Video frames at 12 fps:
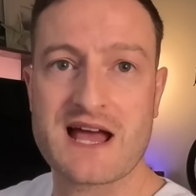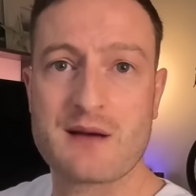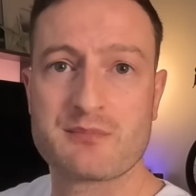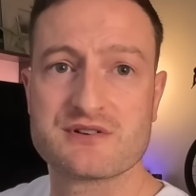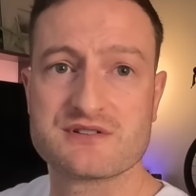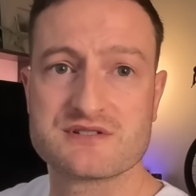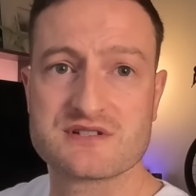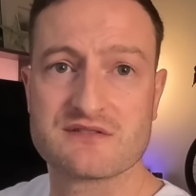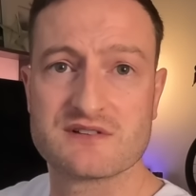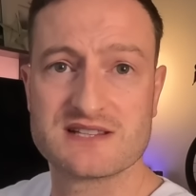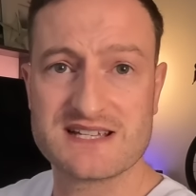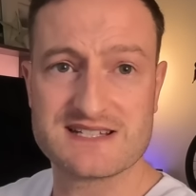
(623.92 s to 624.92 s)
happened,
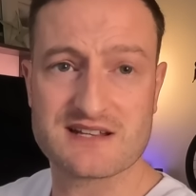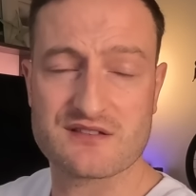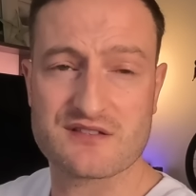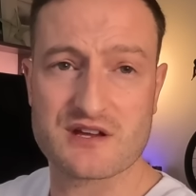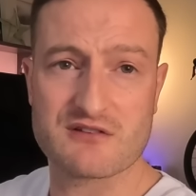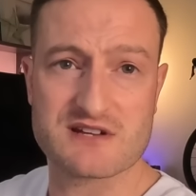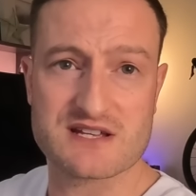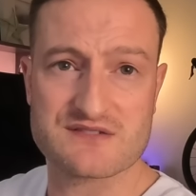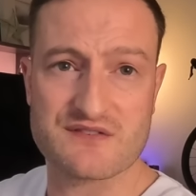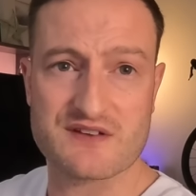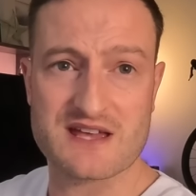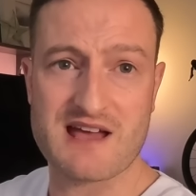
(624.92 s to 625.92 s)
the leading theory is
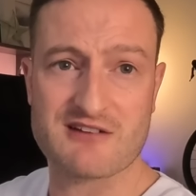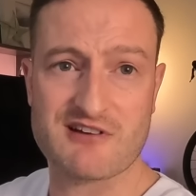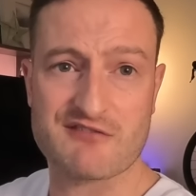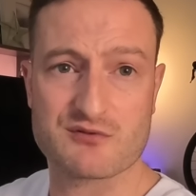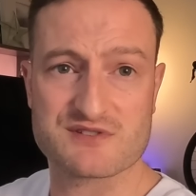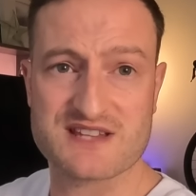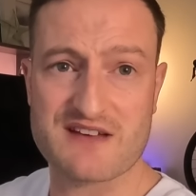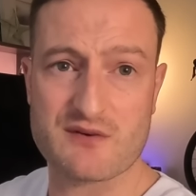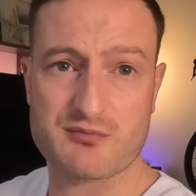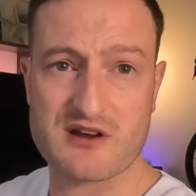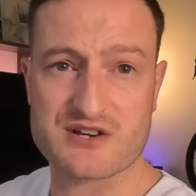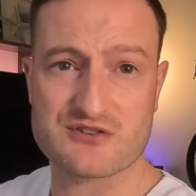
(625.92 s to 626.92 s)
that the aircraft was never
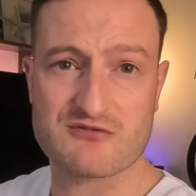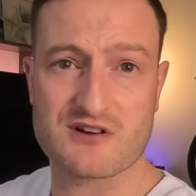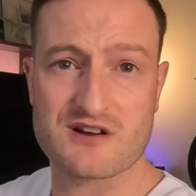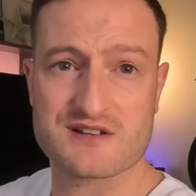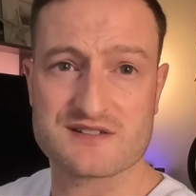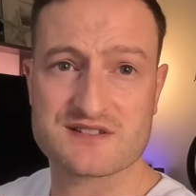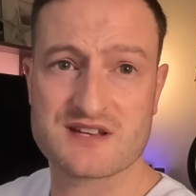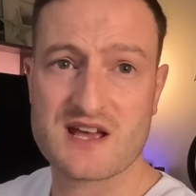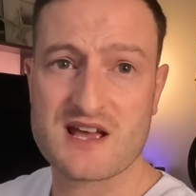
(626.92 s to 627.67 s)
pressurised